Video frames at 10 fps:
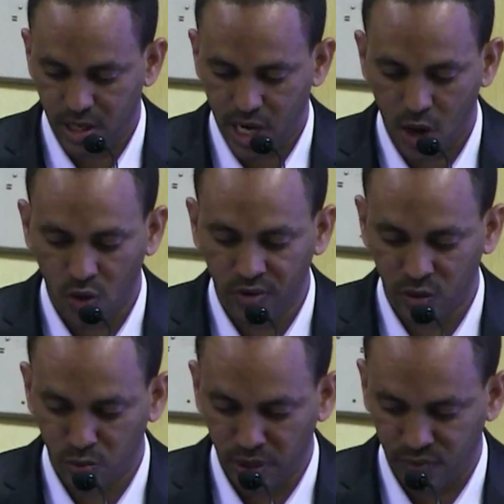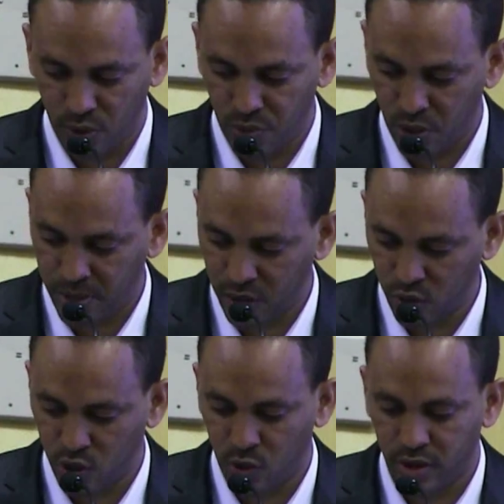However, women from Ethiopia did
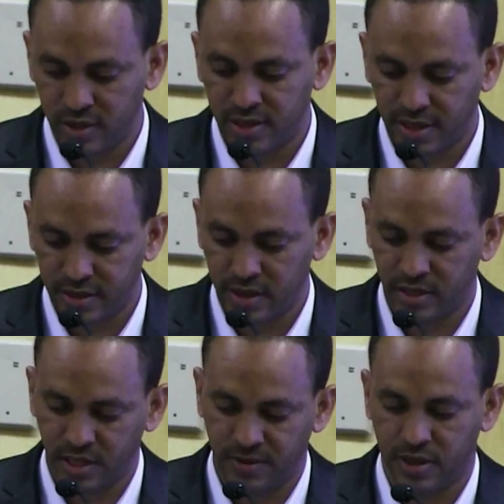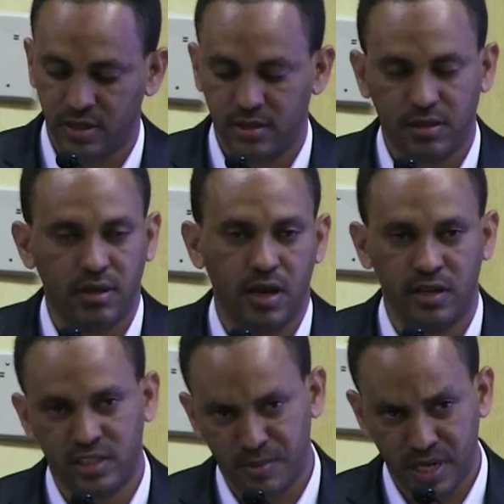not show any statistical significance,
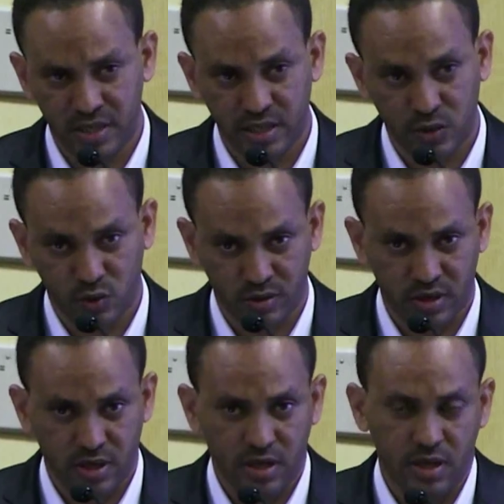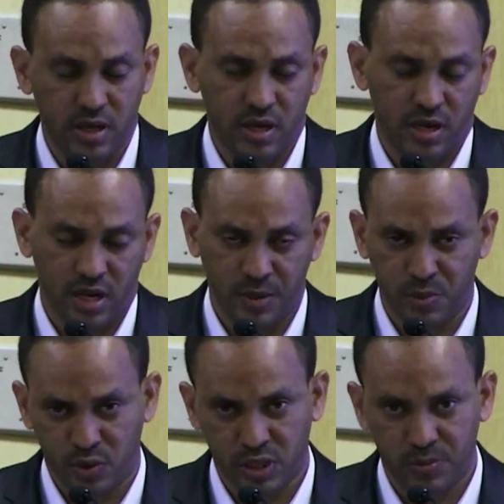and similar results were
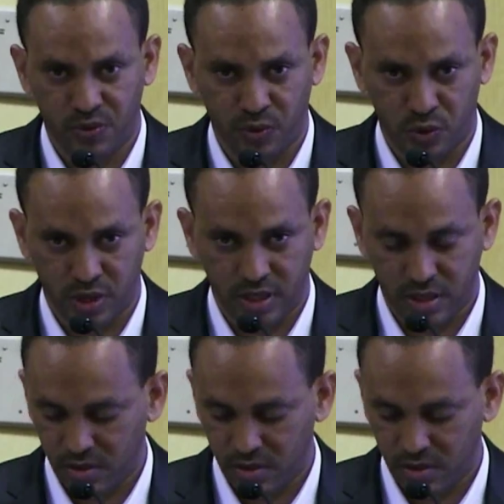reported previously.